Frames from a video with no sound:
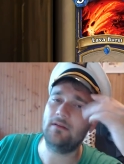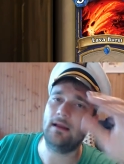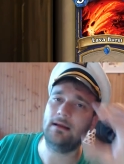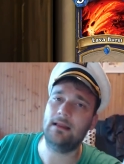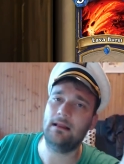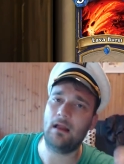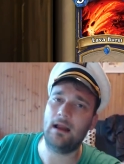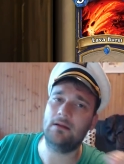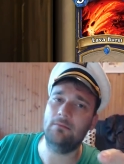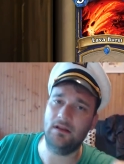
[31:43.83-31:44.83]
and like they
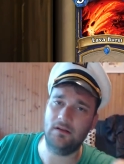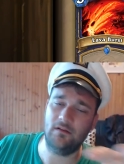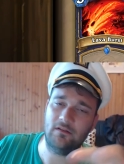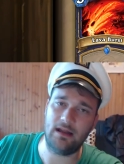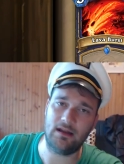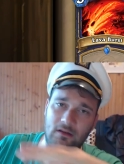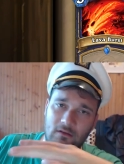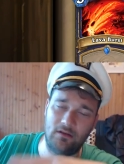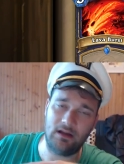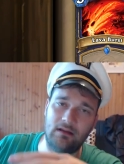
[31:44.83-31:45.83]
like minions that can
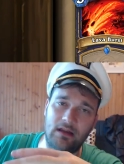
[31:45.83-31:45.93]
stick,